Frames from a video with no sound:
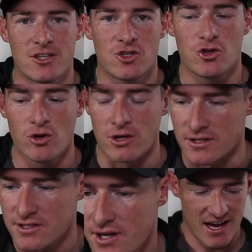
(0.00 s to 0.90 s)
a to-do
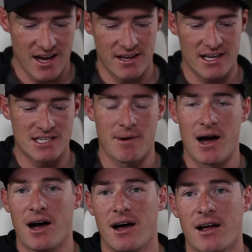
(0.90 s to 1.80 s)
list. Here is
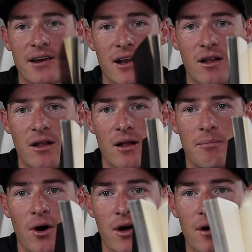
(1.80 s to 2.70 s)
my little
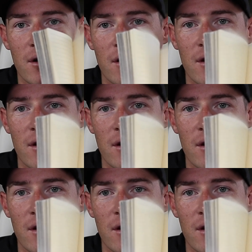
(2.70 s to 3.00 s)
book.